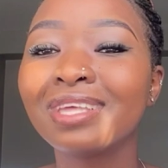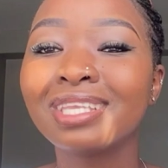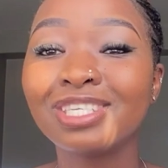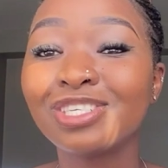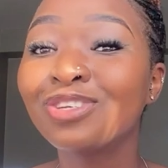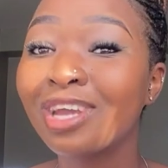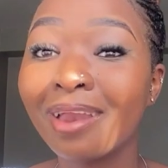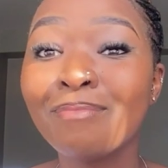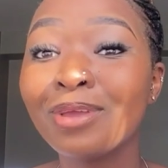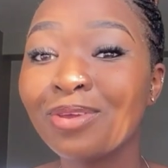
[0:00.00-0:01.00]
that you
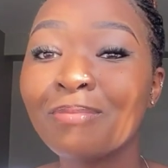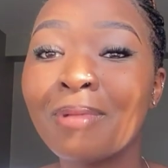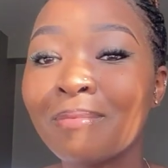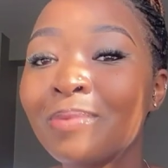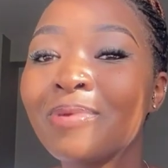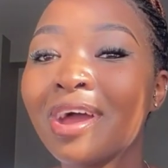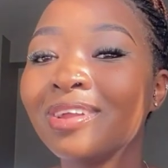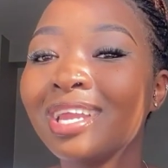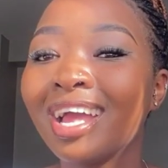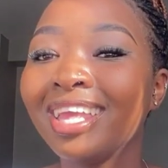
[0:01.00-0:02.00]
gotta make your mama
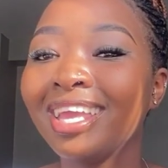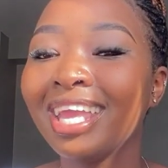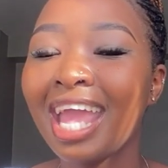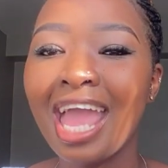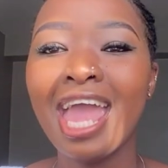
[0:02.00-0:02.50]
proud, honey.